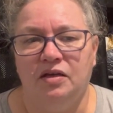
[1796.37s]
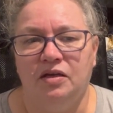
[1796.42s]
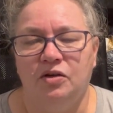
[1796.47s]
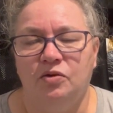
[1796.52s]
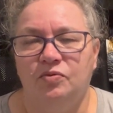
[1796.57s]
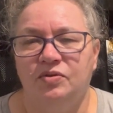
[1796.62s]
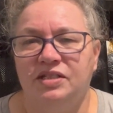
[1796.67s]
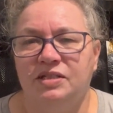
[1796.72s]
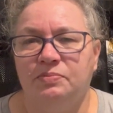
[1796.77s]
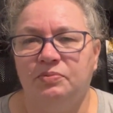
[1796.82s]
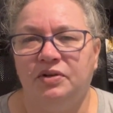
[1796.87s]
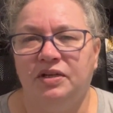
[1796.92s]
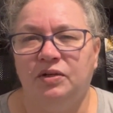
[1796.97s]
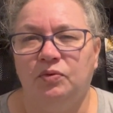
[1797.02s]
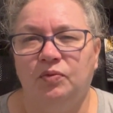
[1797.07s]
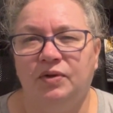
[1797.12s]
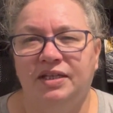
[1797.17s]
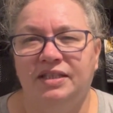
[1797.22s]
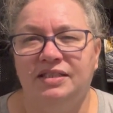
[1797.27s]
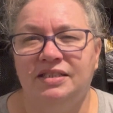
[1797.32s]

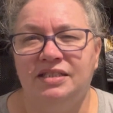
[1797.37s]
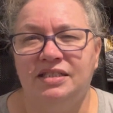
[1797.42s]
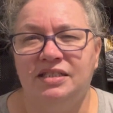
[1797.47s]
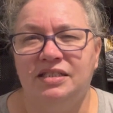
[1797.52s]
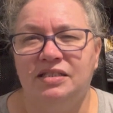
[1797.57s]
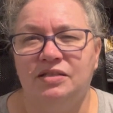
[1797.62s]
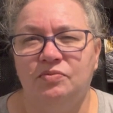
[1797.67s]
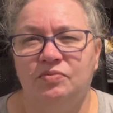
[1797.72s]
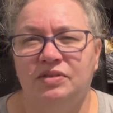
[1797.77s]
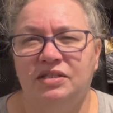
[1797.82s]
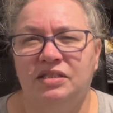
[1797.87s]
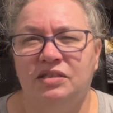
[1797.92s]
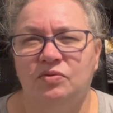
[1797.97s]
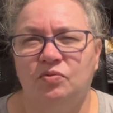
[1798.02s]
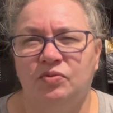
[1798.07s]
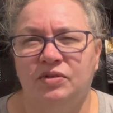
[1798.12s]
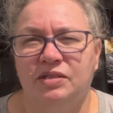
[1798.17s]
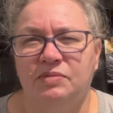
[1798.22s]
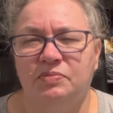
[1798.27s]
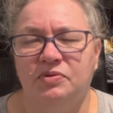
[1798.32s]
Whispering Winds,
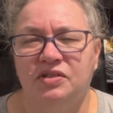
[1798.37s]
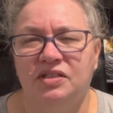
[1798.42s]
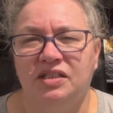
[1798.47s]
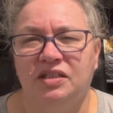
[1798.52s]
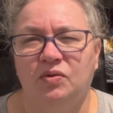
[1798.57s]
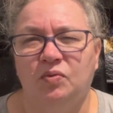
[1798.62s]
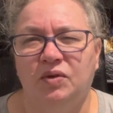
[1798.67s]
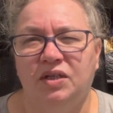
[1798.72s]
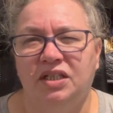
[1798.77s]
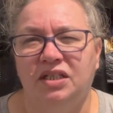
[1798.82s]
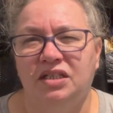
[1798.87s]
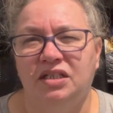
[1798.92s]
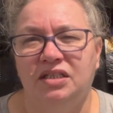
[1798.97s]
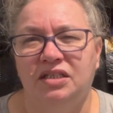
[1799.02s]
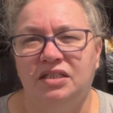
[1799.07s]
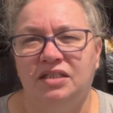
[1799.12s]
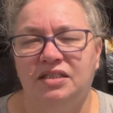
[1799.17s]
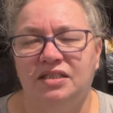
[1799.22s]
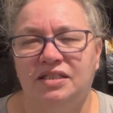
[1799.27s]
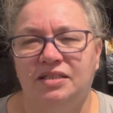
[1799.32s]
Whispers in the Wind,
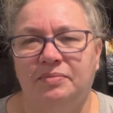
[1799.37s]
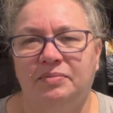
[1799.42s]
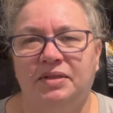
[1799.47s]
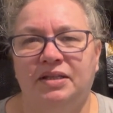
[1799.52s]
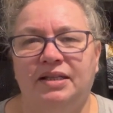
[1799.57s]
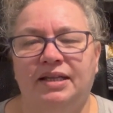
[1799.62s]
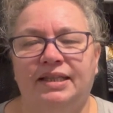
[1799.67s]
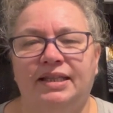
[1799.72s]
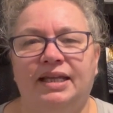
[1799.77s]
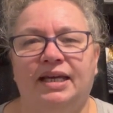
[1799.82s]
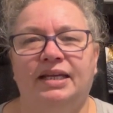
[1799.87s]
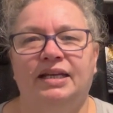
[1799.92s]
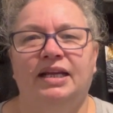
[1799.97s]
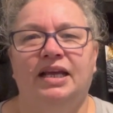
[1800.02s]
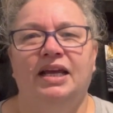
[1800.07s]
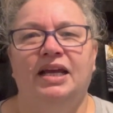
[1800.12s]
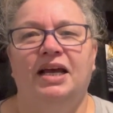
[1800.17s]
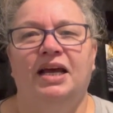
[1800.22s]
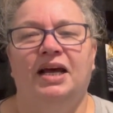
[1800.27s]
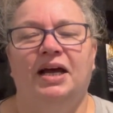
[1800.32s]
something like that.
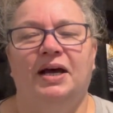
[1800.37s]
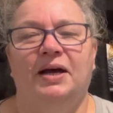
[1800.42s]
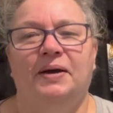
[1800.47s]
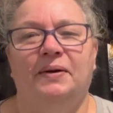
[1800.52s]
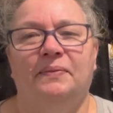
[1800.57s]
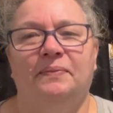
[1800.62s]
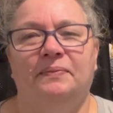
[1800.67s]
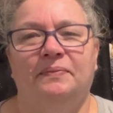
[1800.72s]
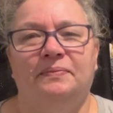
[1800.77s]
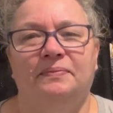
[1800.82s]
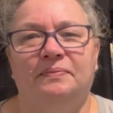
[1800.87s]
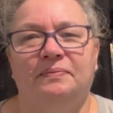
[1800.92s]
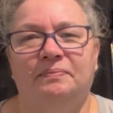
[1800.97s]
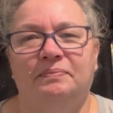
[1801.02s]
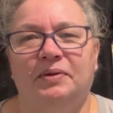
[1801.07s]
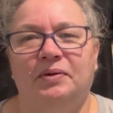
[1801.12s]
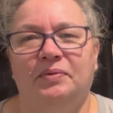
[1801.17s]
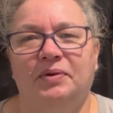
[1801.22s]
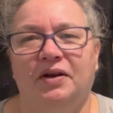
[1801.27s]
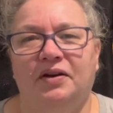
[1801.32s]

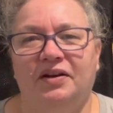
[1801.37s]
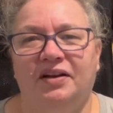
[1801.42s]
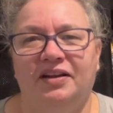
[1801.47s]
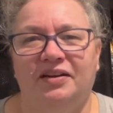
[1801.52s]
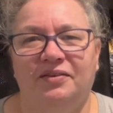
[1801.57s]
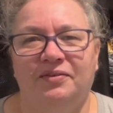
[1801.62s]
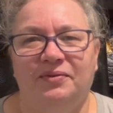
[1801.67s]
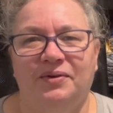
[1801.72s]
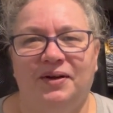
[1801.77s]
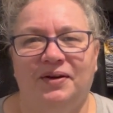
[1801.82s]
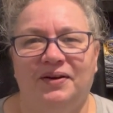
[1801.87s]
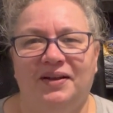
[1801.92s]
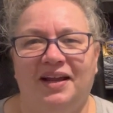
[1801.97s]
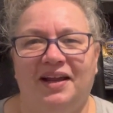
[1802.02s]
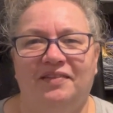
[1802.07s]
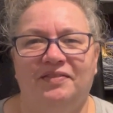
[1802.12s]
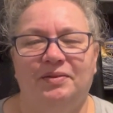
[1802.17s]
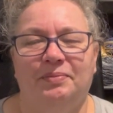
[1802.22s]
But we already have the